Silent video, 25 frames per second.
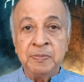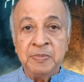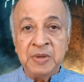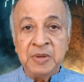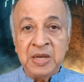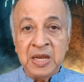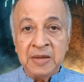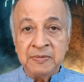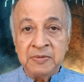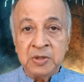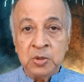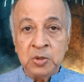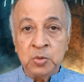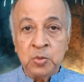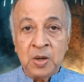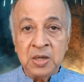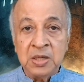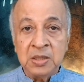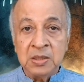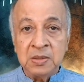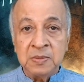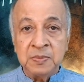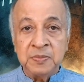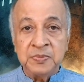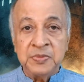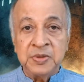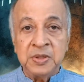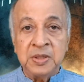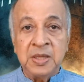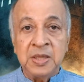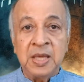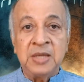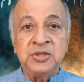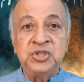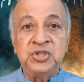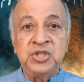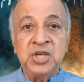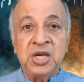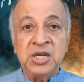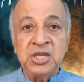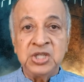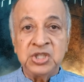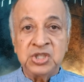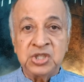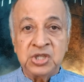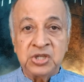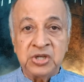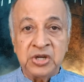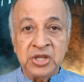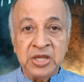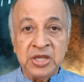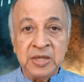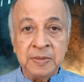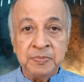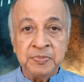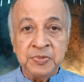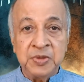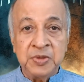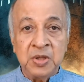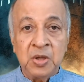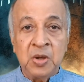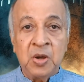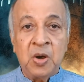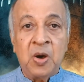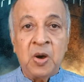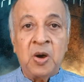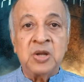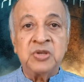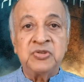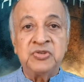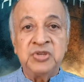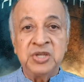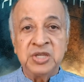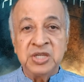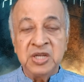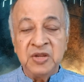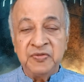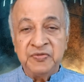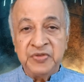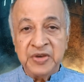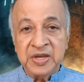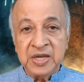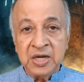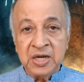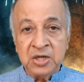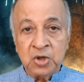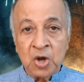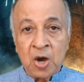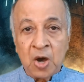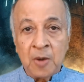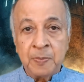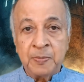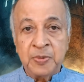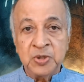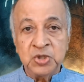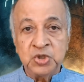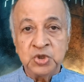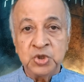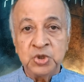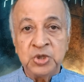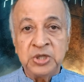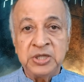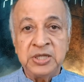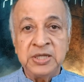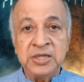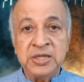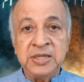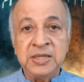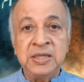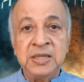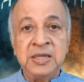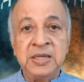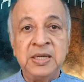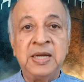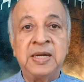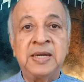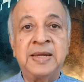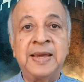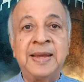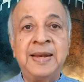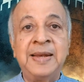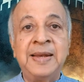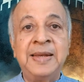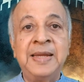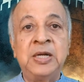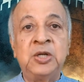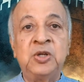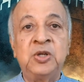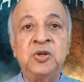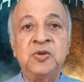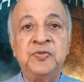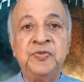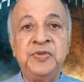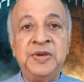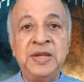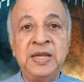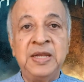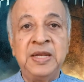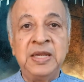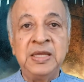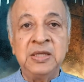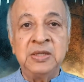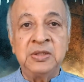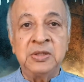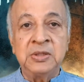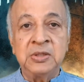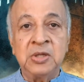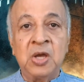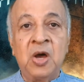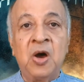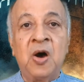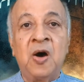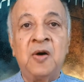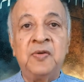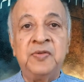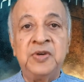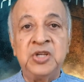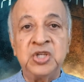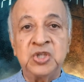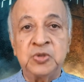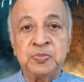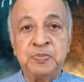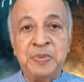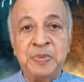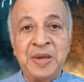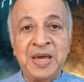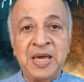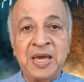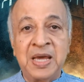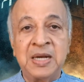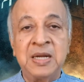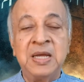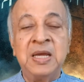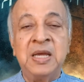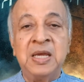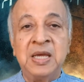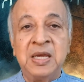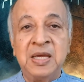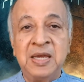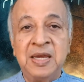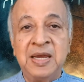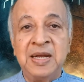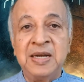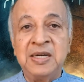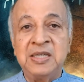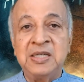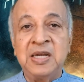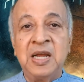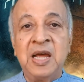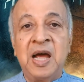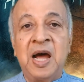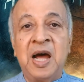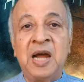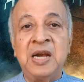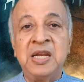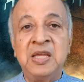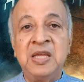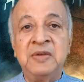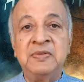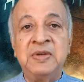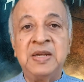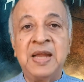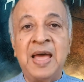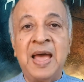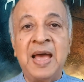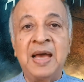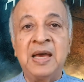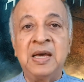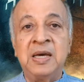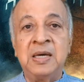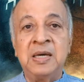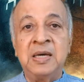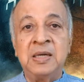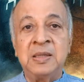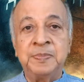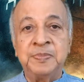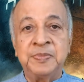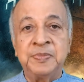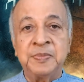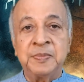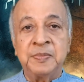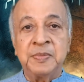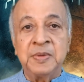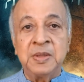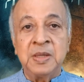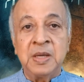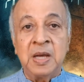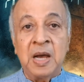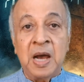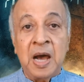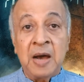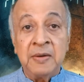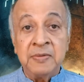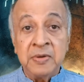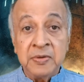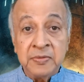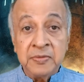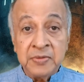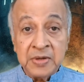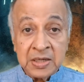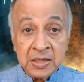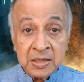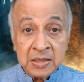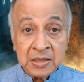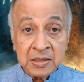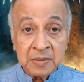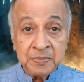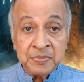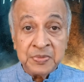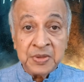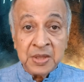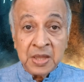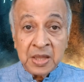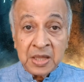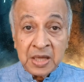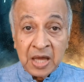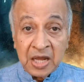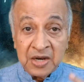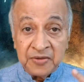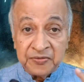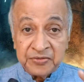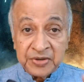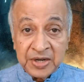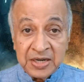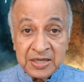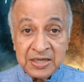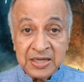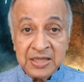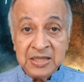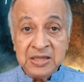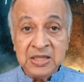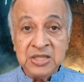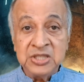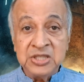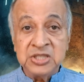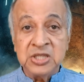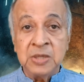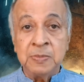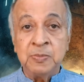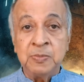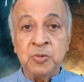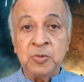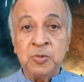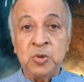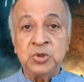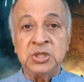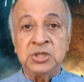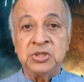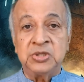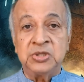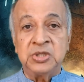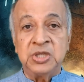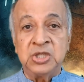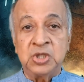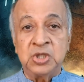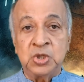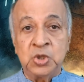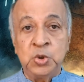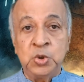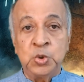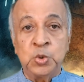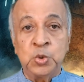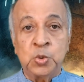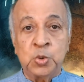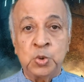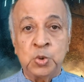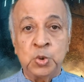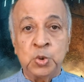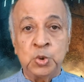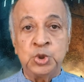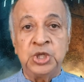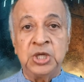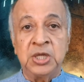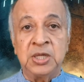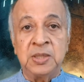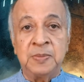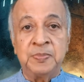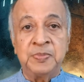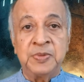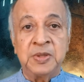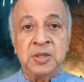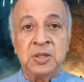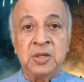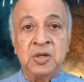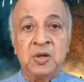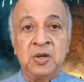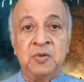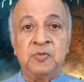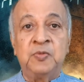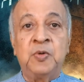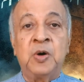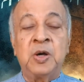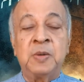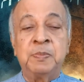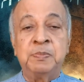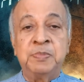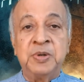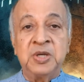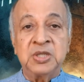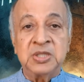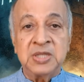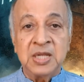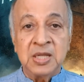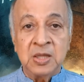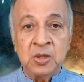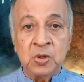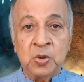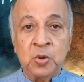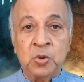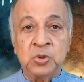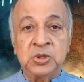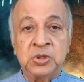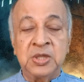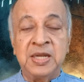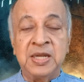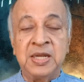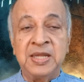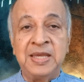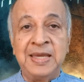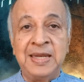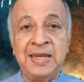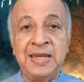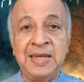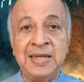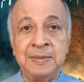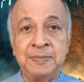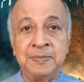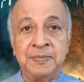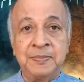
beloved one, a cherished dream, or a significant opportunity, it can lead to feelings of despair, guilt, and even anger. However, confronting these emotions is crucial for personal growth and healing.